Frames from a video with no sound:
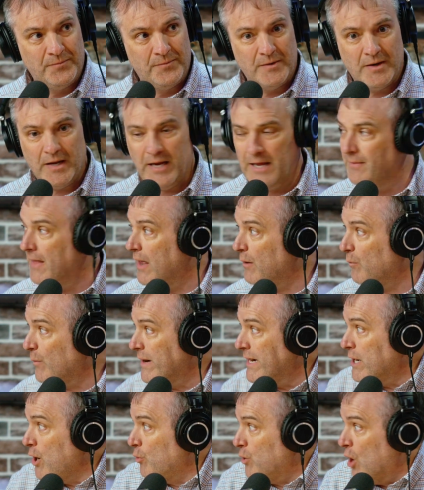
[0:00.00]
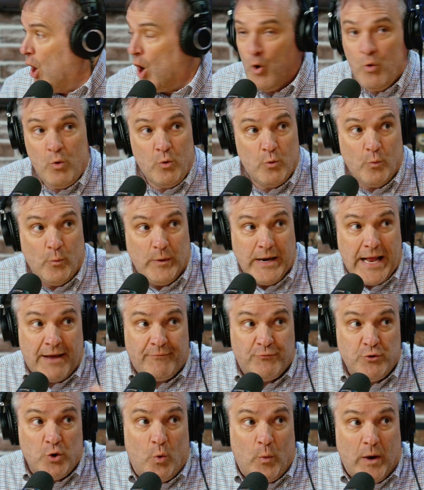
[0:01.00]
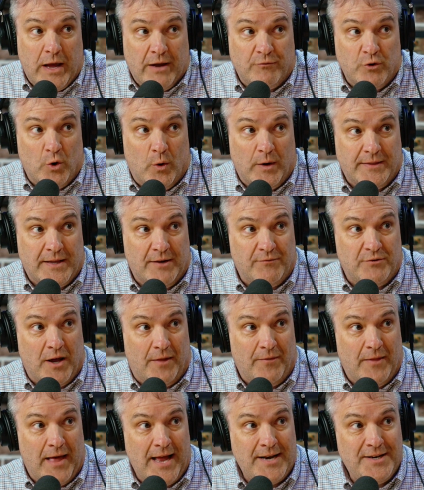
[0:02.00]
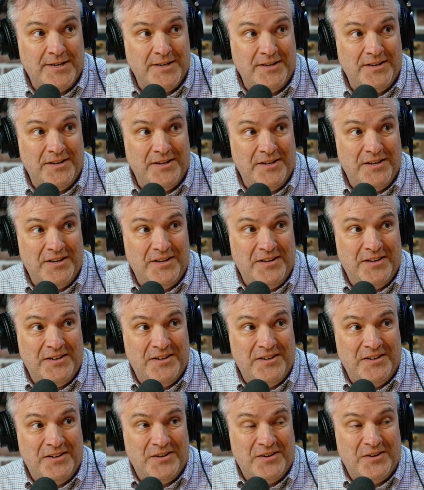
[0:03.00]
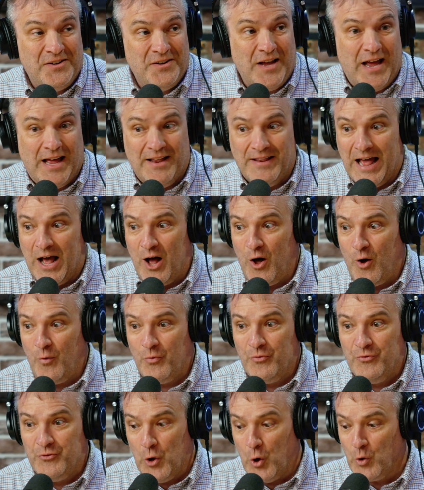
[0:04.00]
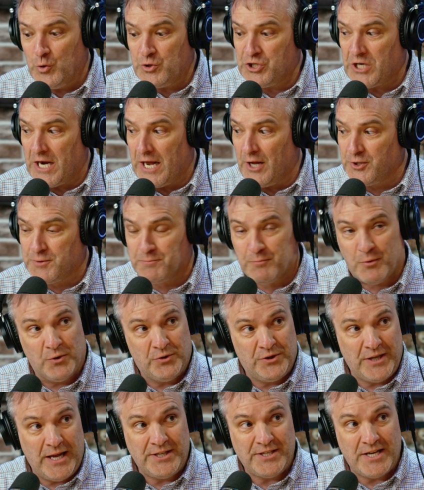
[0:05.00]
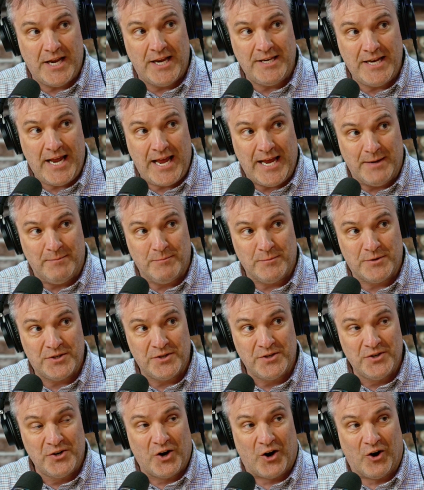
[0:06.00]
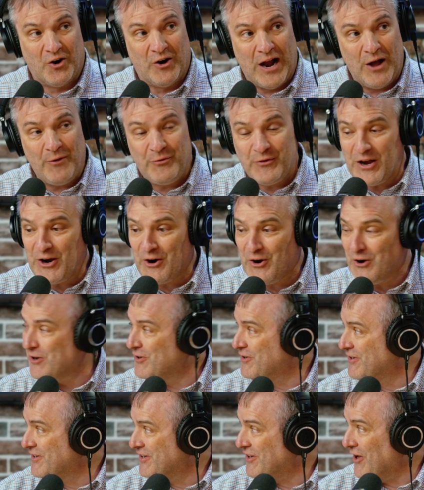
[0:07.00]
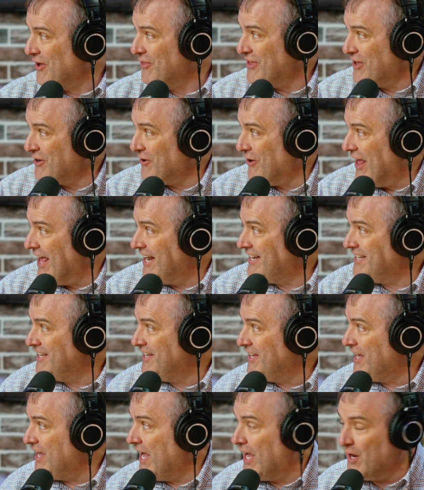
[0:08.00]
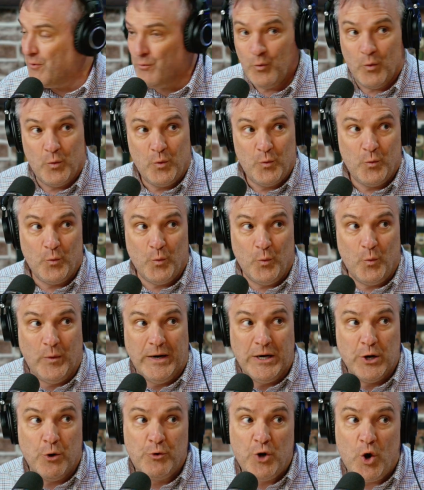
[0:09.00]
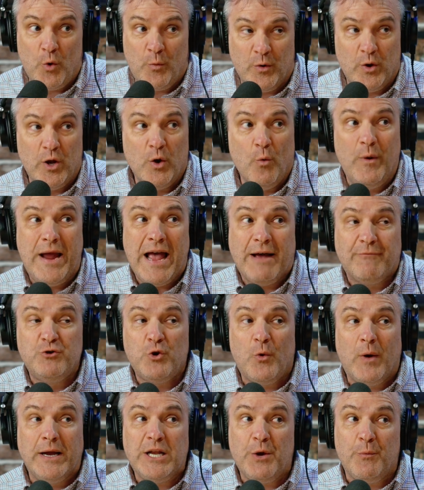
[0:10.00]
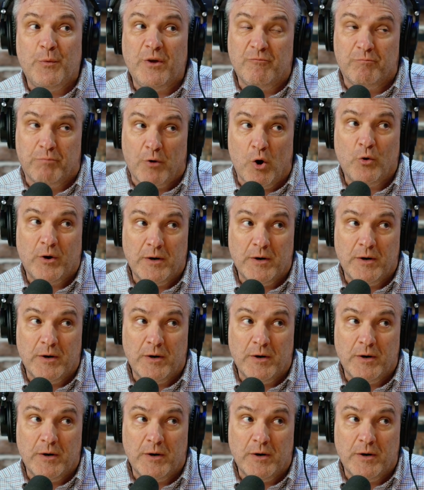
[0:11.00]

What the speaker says: And then we don't know. We have no way of knowing they've done that. And now those child's birth dates and names are out there on the internet. And we don't know. We have no idea we've broken